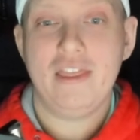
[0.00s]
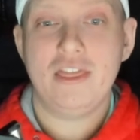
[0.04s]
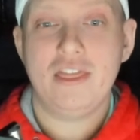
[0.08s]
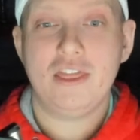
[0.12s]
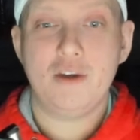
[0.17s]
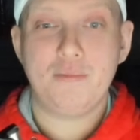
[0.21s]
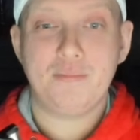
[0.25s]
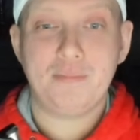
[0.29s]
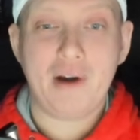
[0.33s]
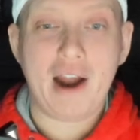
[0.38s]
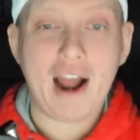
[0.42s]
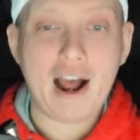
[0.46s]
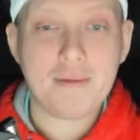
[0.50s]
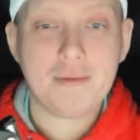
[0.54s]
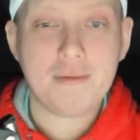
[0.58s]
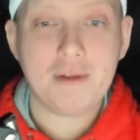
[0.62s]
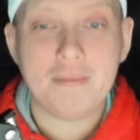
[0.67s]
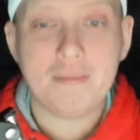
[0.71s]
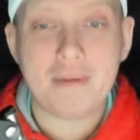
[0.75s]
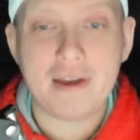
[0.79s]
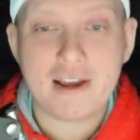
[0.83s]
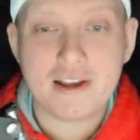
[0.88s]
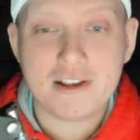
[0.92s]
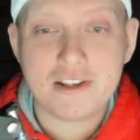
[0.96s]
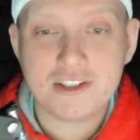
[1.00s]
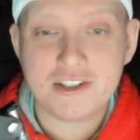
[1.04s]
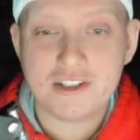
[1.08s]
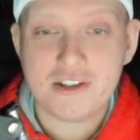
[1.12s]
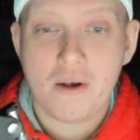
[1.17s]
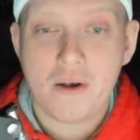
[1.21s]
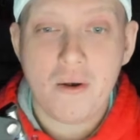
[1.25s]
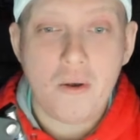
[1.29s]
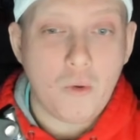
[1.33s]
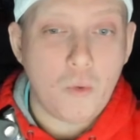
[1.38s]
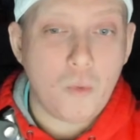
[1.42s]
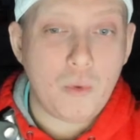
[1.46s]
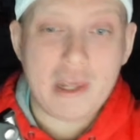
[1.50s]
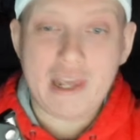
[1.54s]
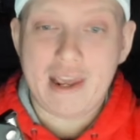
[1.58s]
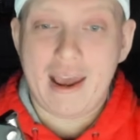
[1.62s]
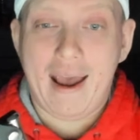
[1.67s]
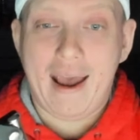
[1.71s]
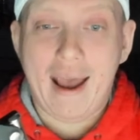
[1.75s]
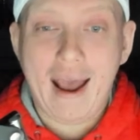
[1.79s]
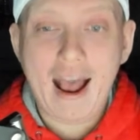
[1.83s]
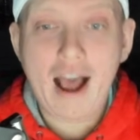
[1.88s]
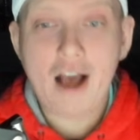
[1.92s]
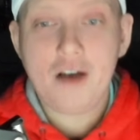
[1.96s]
The problem is, we
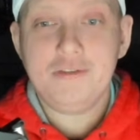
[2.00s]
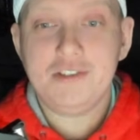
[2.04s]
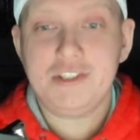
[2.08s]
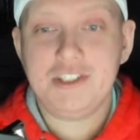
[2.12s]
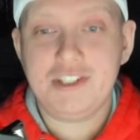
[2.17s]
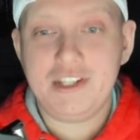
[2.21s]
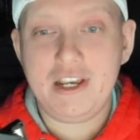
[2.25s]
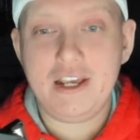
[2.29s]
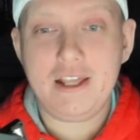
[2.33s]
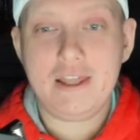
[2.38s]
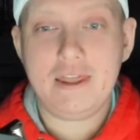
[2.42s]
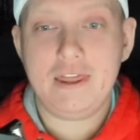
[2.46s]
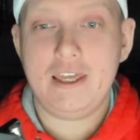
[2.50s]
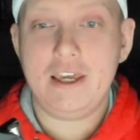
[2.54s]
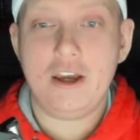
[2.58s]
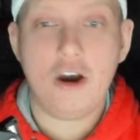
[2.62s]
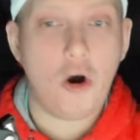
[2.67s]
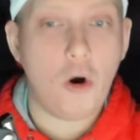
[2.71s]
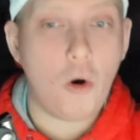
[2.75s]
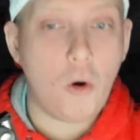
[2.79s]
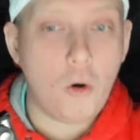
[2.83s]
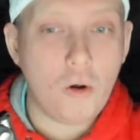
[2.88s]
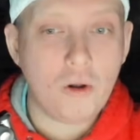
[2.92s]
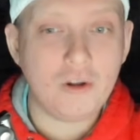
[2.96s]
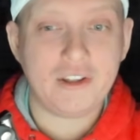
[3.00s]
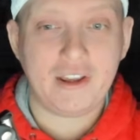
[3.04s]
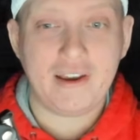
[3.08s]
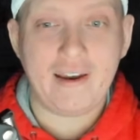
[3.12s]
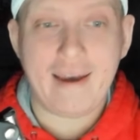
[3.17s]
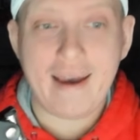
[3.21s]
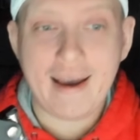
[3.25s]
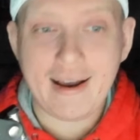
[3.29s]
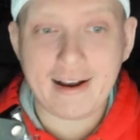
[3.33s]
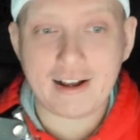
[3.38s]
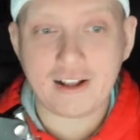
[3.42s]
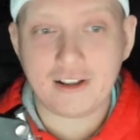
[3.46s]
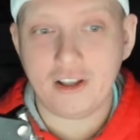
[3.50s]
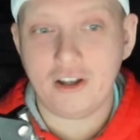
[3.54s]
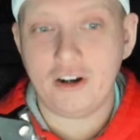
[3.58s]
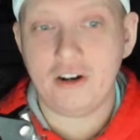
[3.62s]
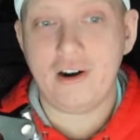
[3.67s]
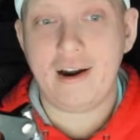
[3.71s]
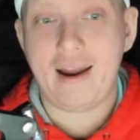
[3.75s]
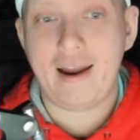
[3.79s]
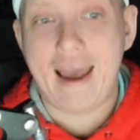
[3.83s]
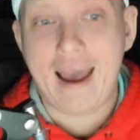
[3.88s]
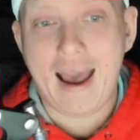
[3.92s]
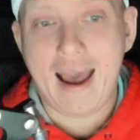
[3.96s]
have seen the old
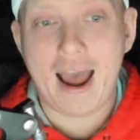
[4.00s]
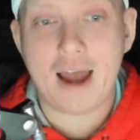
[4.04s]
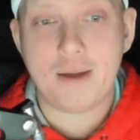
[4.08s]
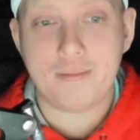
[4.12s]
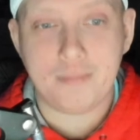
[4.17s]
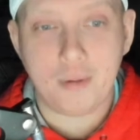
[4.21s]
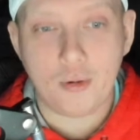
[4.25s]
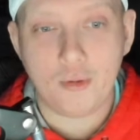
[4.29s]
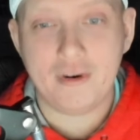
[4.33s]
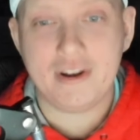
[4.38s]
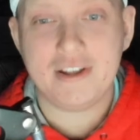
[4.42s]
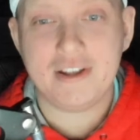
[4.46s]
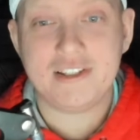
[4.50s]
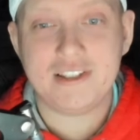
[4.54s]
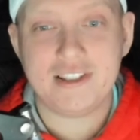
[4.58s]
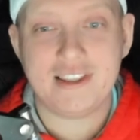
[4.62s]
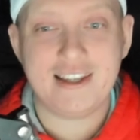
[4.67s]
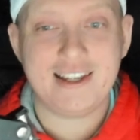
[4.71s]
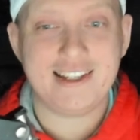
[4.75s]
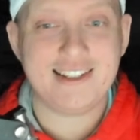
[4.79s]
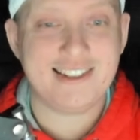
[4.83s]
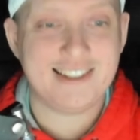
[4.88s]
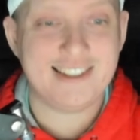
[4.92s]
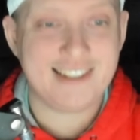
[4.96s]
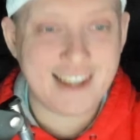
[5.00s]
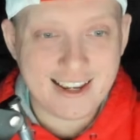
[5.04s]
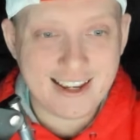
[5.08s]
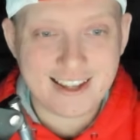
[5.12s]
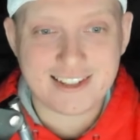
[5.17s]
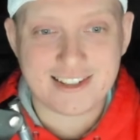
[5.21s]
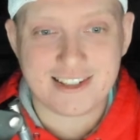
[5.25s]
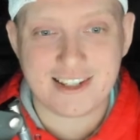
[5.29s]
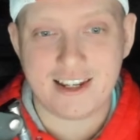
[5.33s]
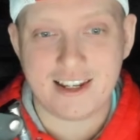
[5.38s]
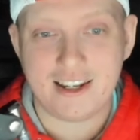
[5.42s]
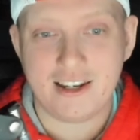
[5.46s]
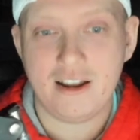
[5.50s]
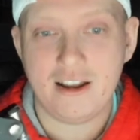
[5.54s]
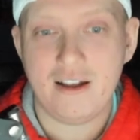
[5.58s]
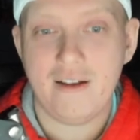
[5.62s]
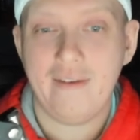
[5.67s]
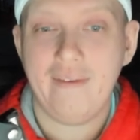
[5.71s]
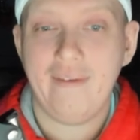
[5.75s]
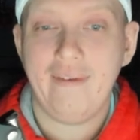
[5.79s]
Eckler at points this season.